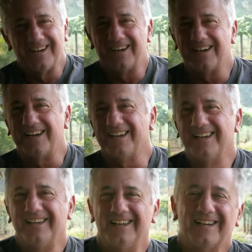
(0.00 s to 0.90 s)
All right,
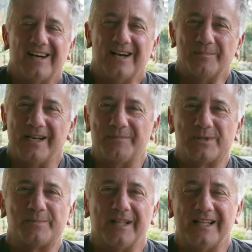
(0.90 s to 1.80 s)
hi. My name
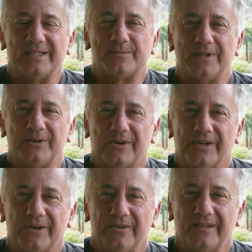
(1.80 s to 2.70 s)
is Sblend
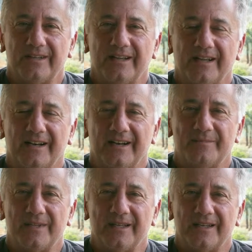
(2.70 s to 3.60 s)
Sblendorio, and
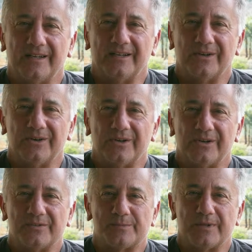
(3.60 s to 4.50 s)
I'm the
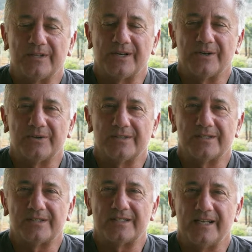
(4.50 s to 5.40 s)
owner of Sblendorio
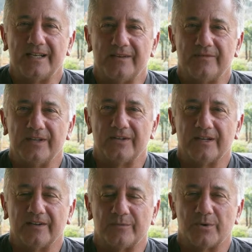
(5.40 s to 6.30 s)
Estate and Vineyard
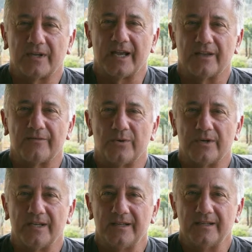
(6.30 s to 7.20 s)
in Livermore,
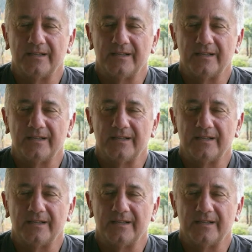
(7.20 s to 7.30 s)
California.